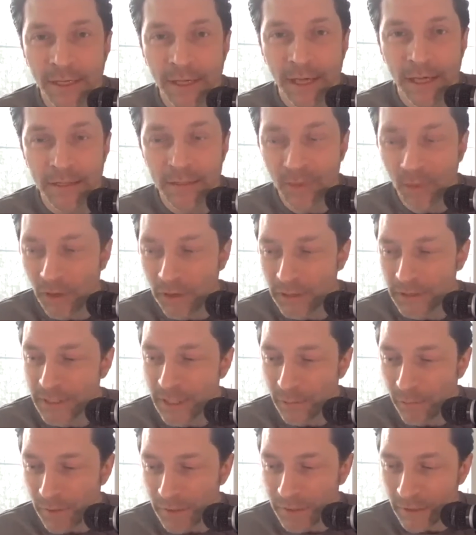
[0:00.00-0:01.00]
as long as
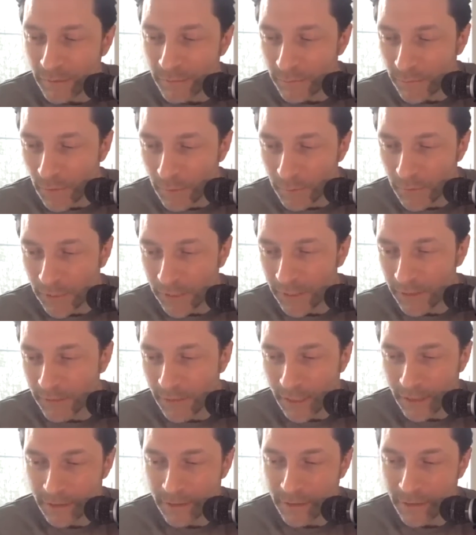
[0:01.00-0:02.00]
he wasn't fumbling, and
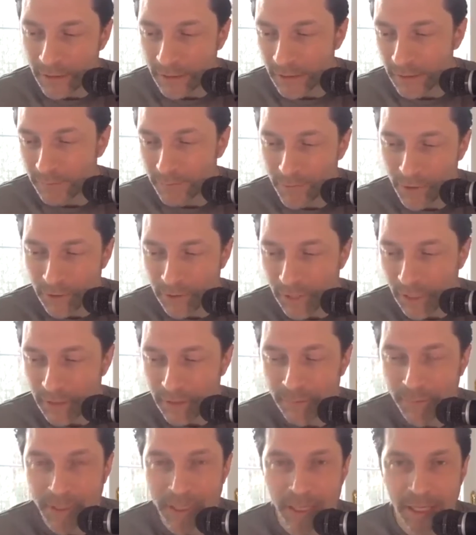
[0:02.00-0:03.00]
that uh, turned out
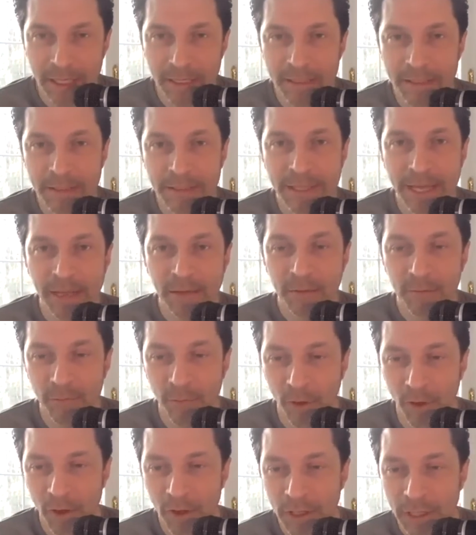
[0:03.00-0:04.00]
to be his
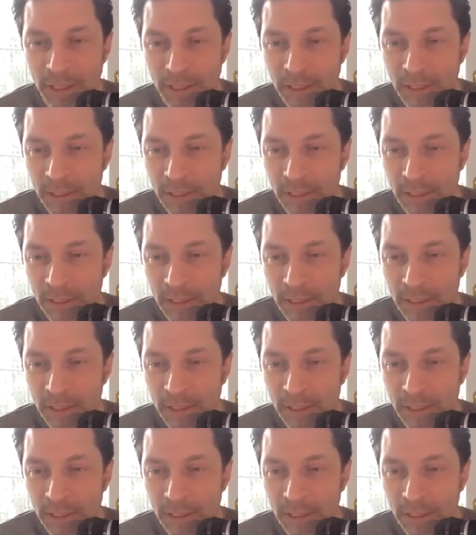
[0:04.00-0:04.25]
downfall